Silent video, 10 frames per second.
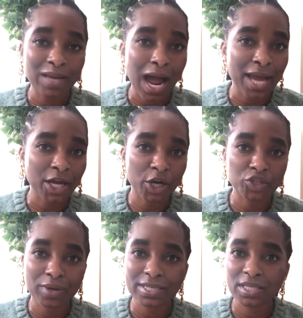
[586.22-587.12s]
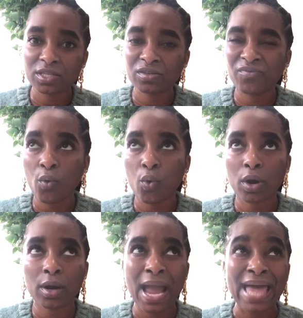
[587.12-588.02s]
been eyeing her dresses
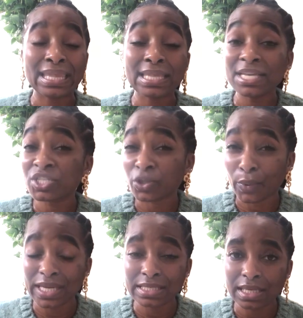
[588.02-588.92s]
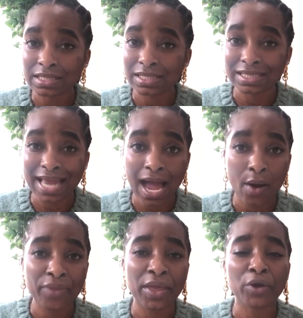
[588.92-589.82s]
for at least 3 seasons
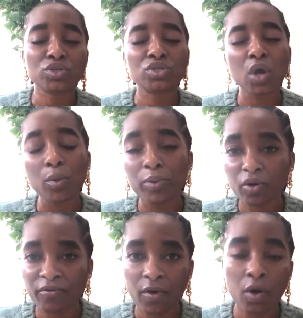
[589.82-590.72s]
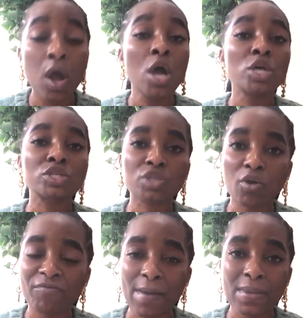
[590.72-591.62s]
now, and they are so beautiful,
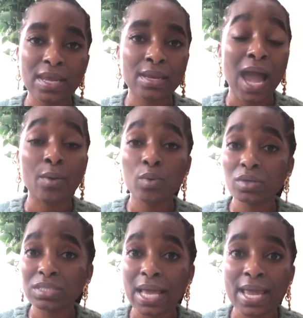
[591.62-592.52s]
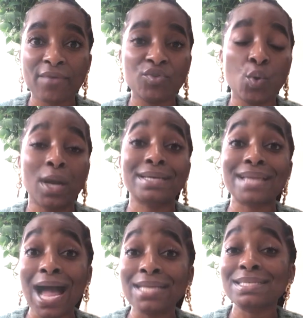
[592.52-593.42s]
so feminine. I will say, if you are
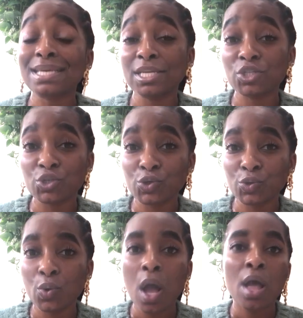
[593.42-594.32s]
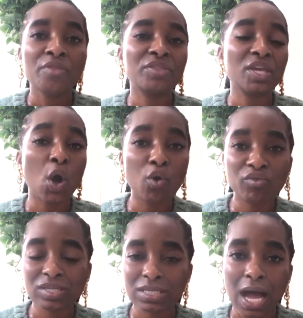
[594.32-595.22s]
not into the
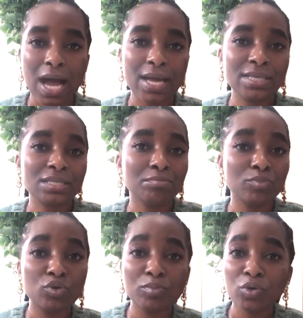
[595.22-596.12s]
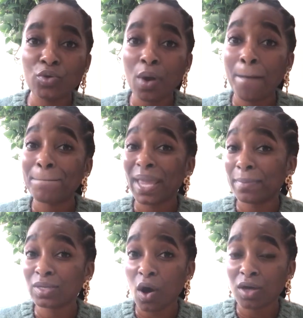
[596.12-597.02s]
oversized muumuu
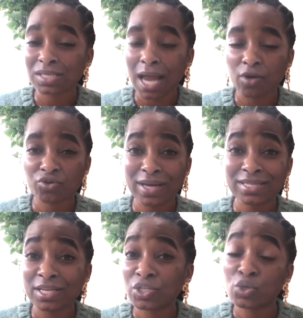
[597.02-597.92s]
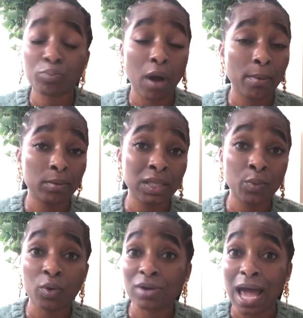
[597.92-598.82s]
baby doll style dresses, you probably
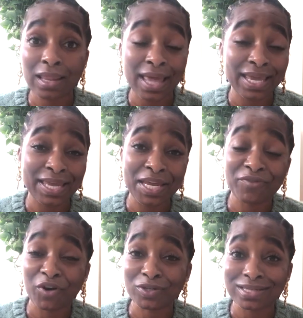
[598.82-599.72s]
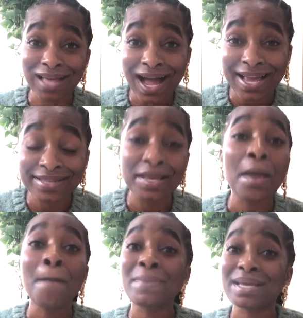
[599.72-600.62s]
will not like any of her designs,
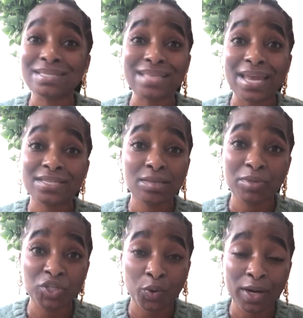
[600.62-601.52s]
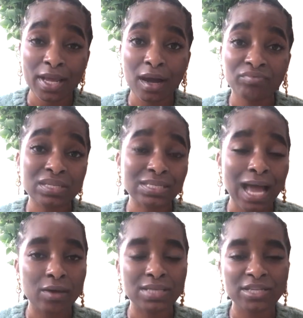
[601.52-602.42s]
because that is the majority of the
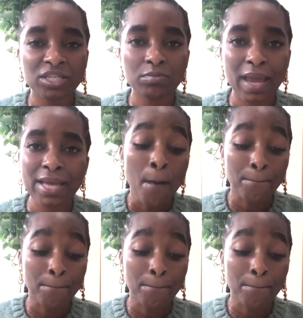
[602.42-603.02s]
styles that she makes.